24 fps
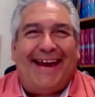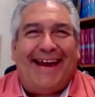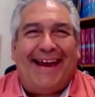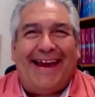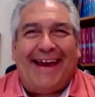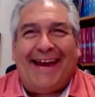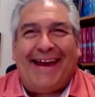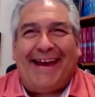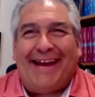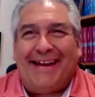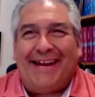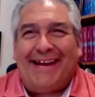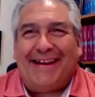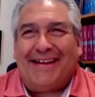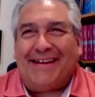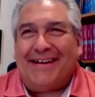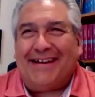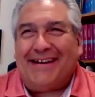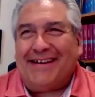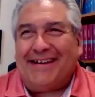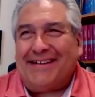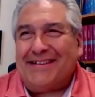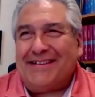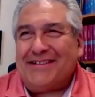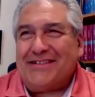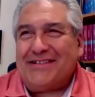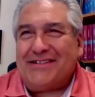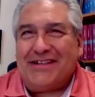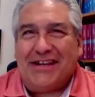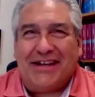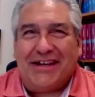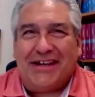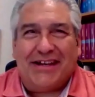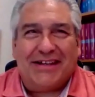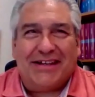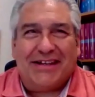And
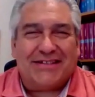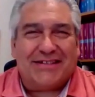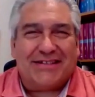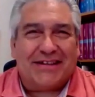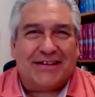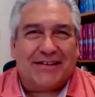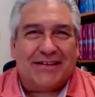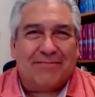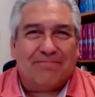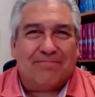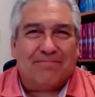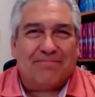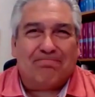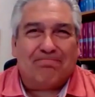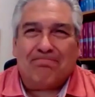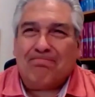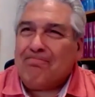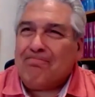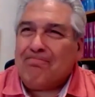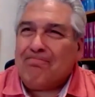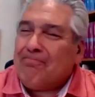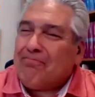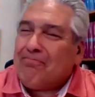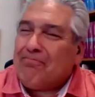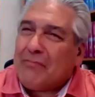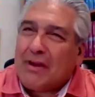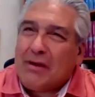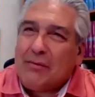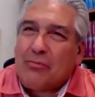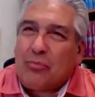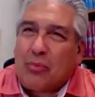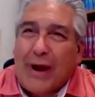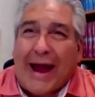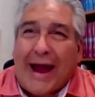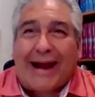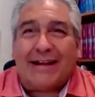she is
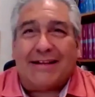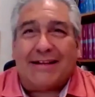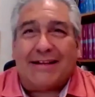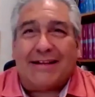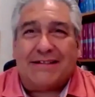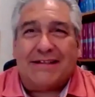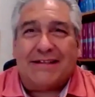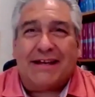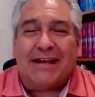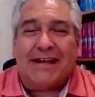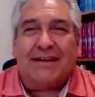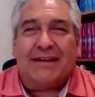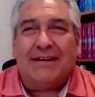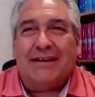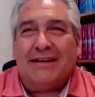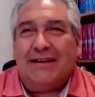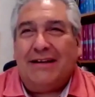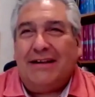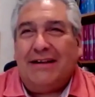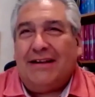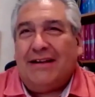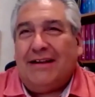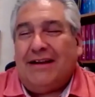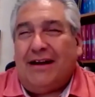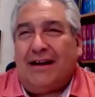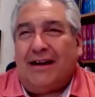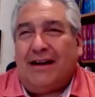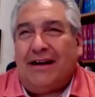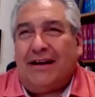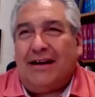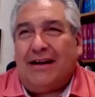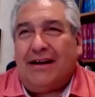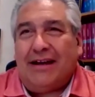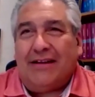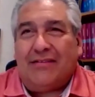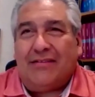practicing
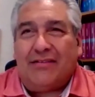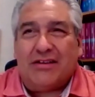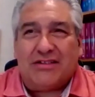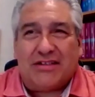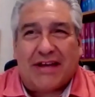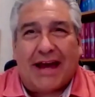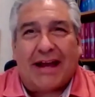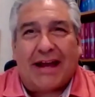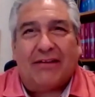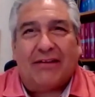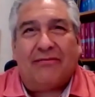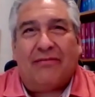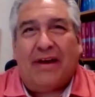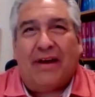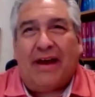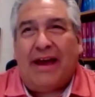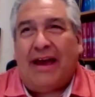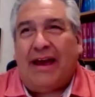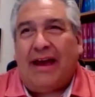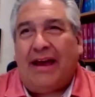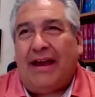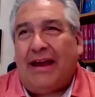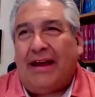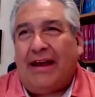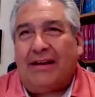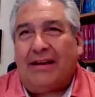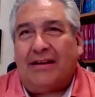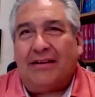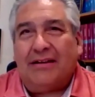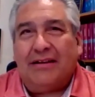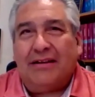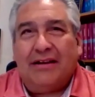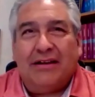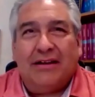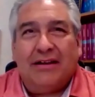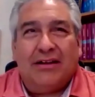in the Santa Fe
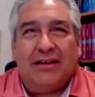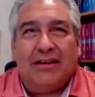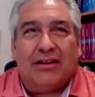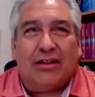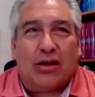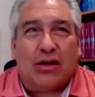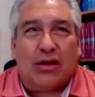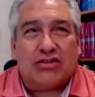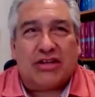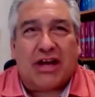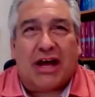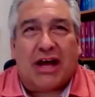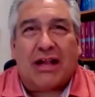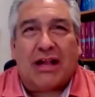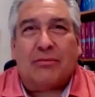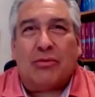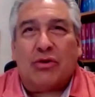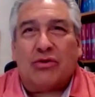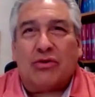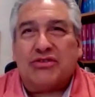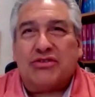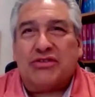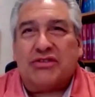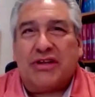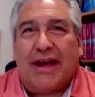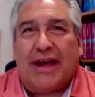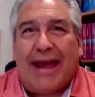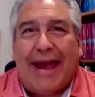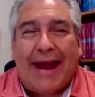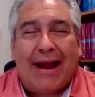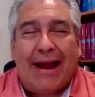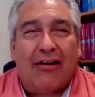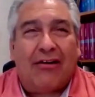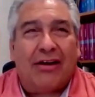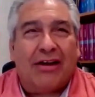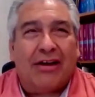and Los Alamos
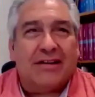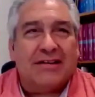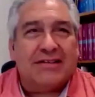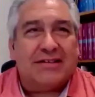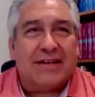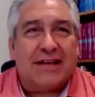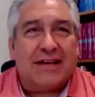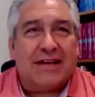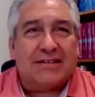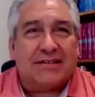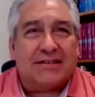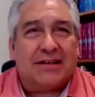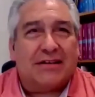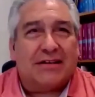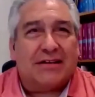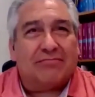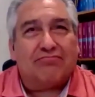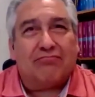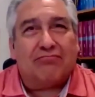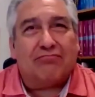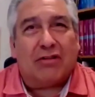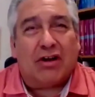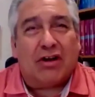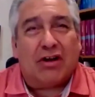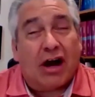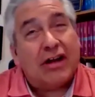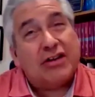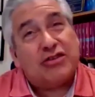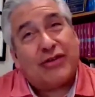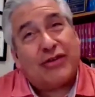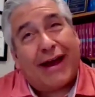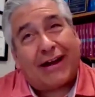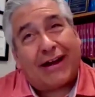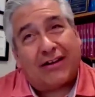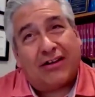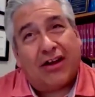areas as a
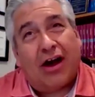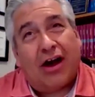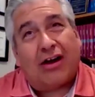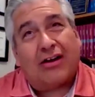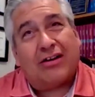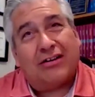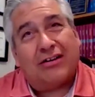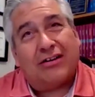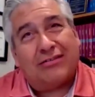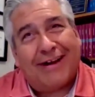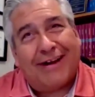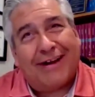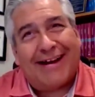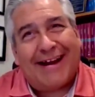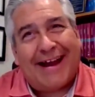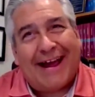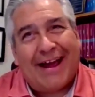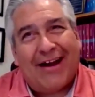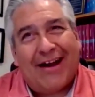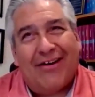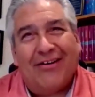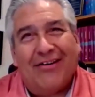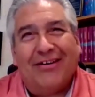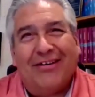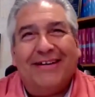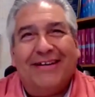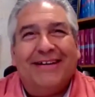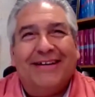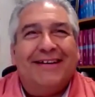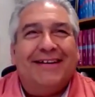contract doctor right now.